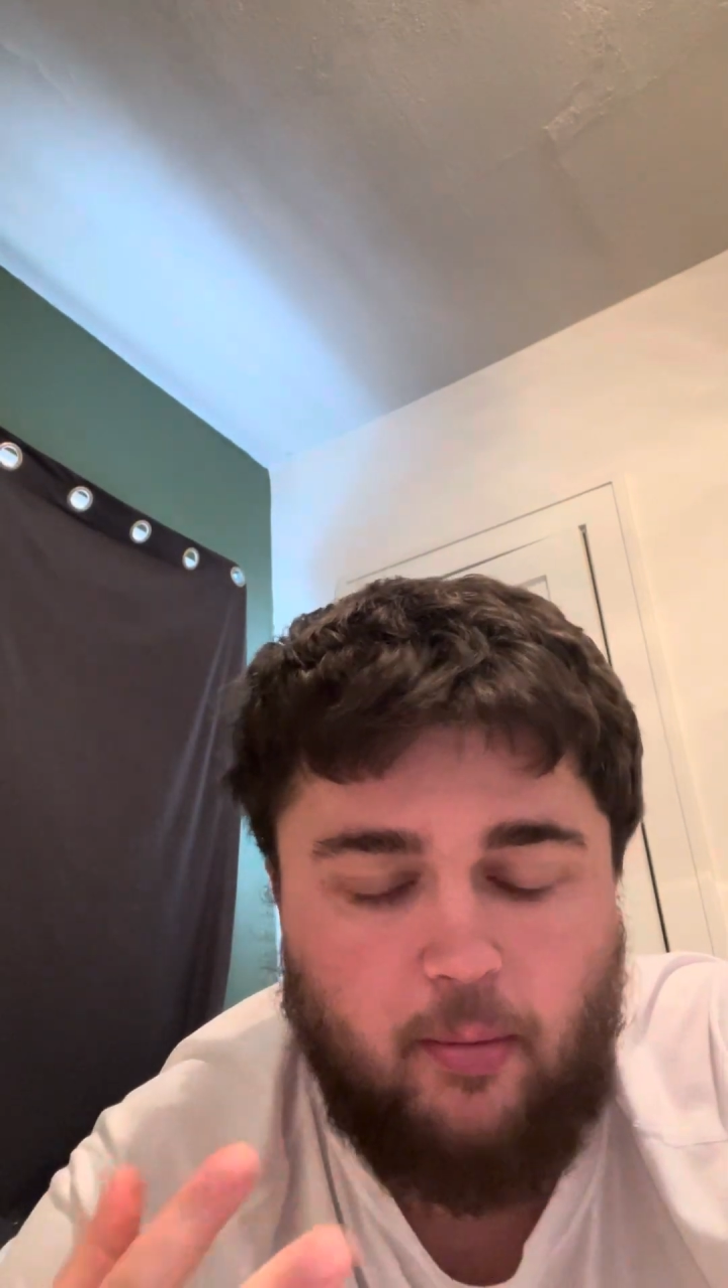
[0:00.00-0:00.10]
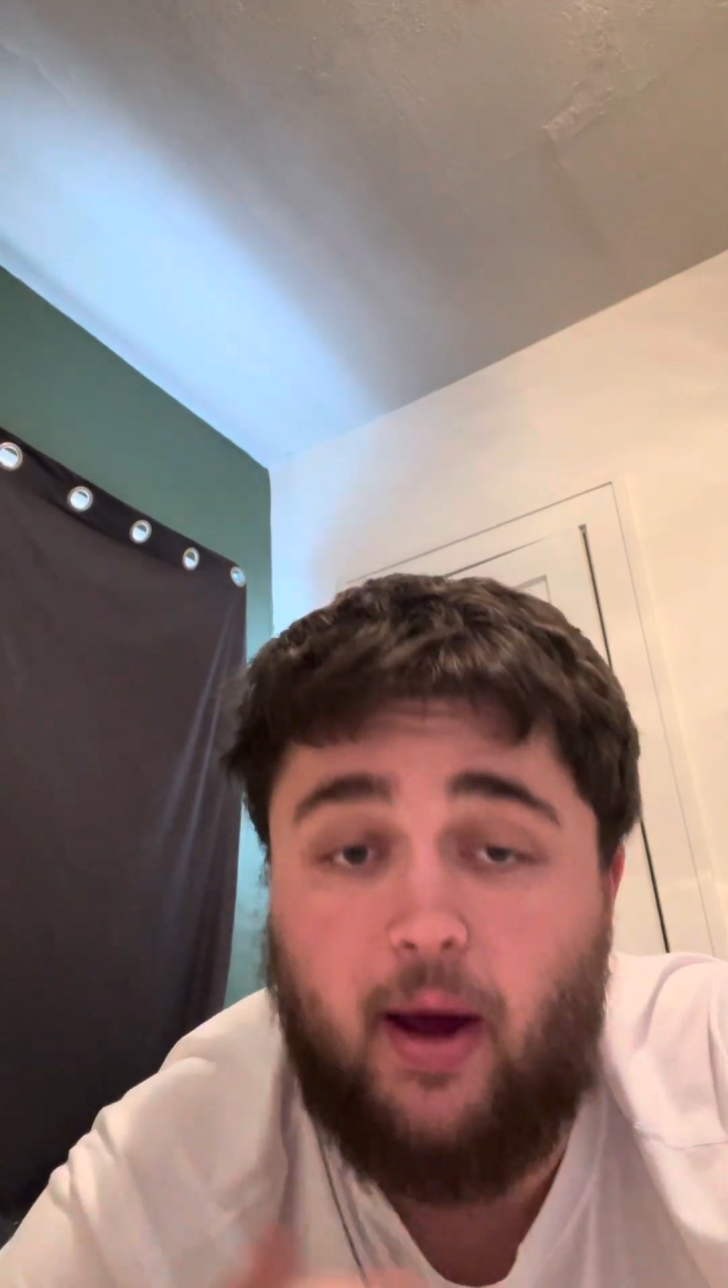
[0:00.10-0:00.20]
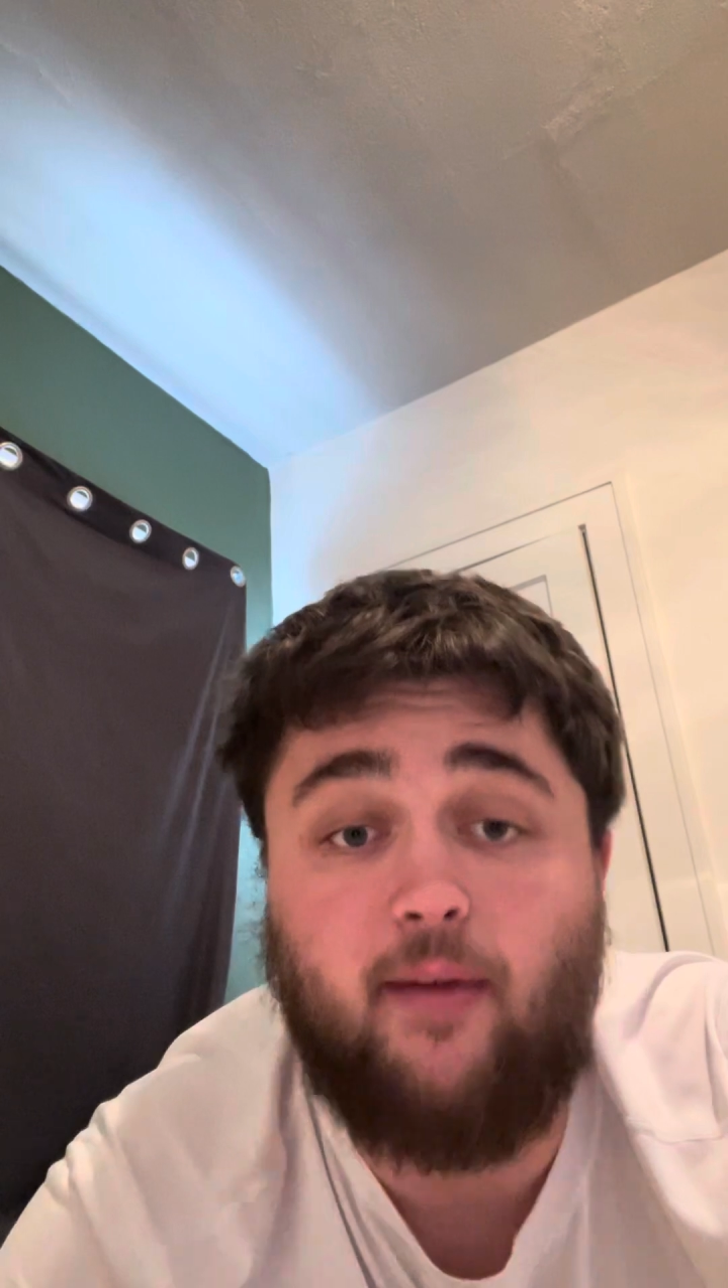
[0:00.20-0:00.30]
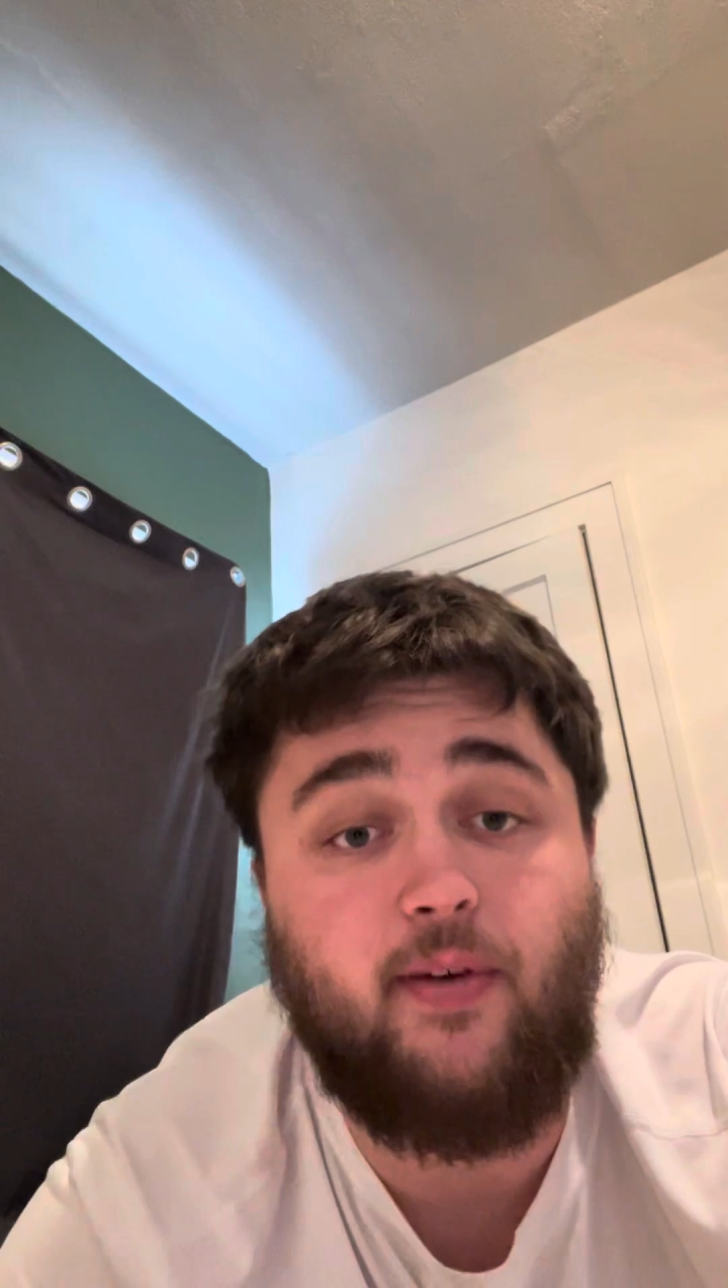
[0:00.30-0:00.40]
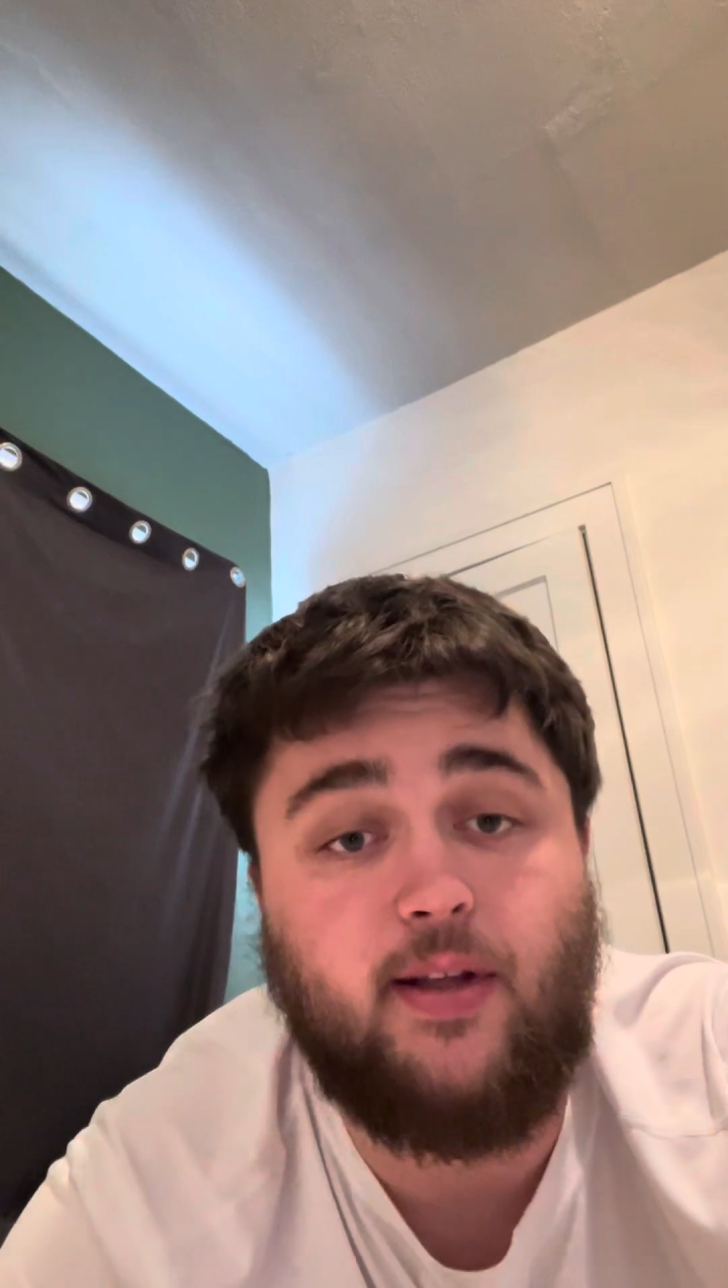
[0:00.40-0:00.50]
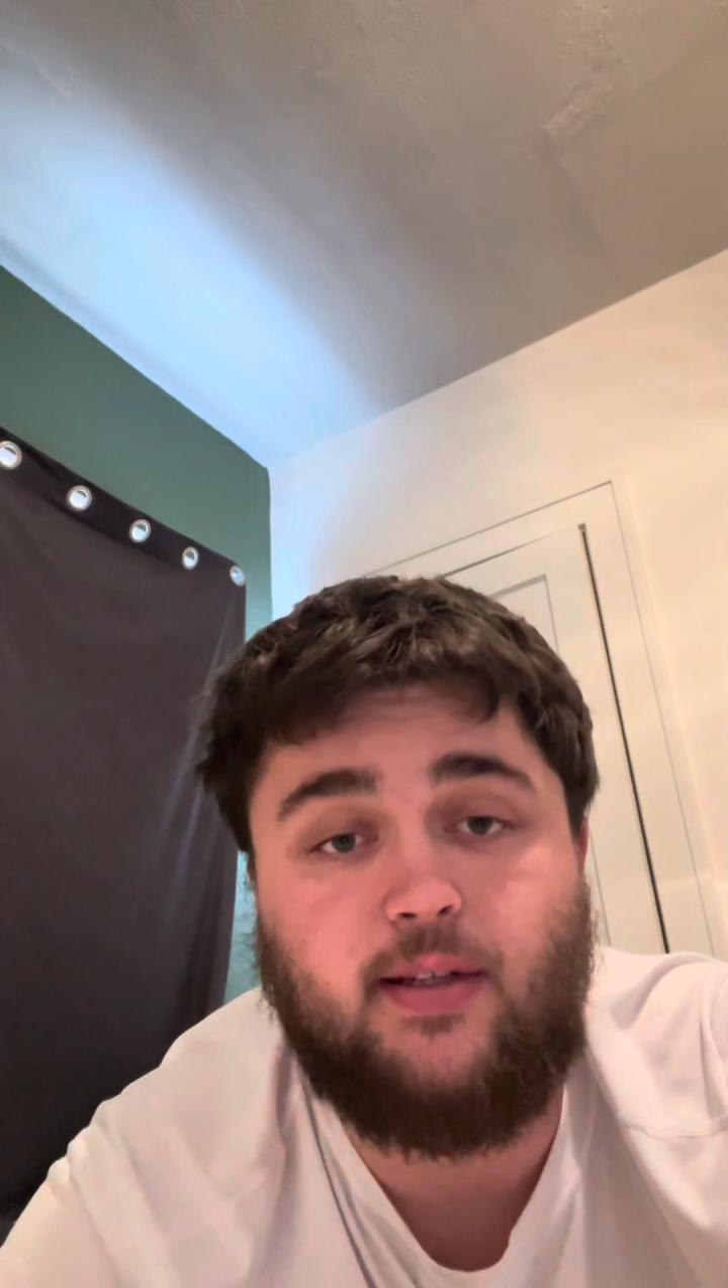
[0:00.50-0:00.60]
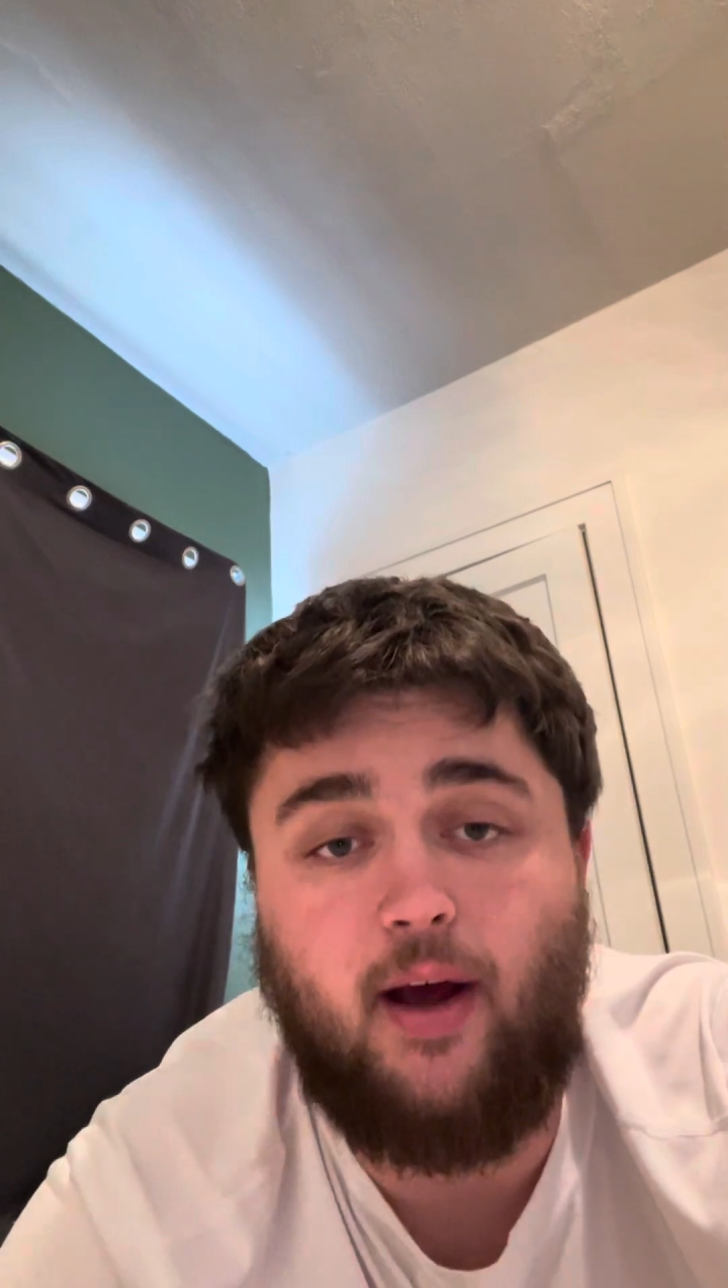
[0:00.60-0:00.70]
benefits